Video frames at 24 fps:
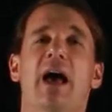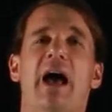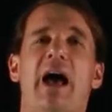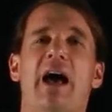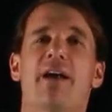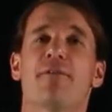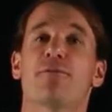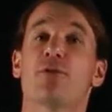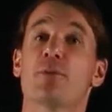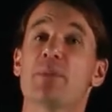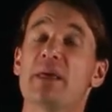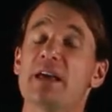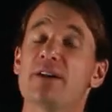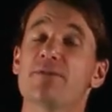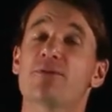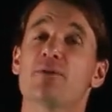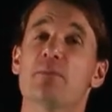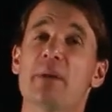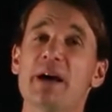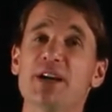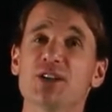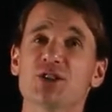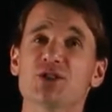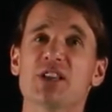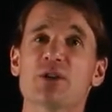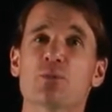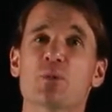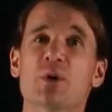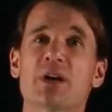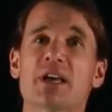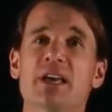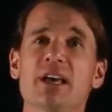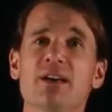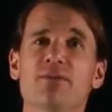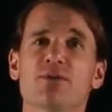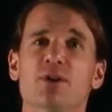And from the information that we're
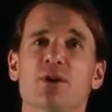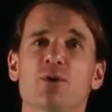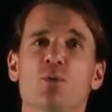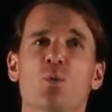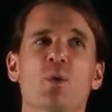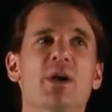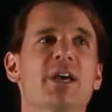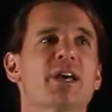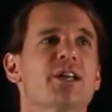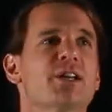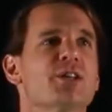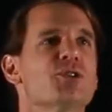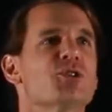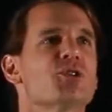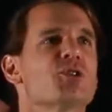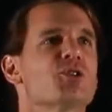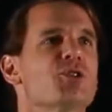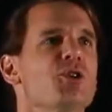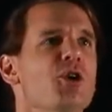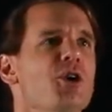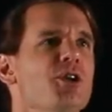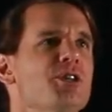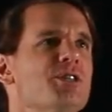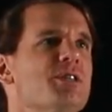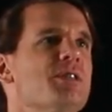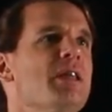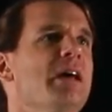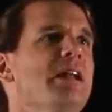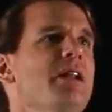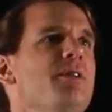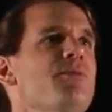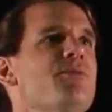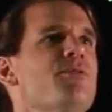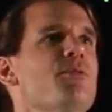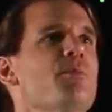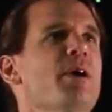given, we can insert that
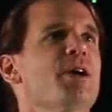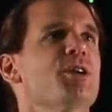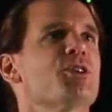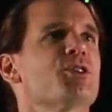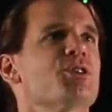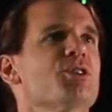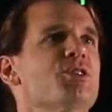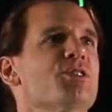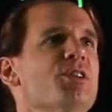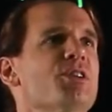information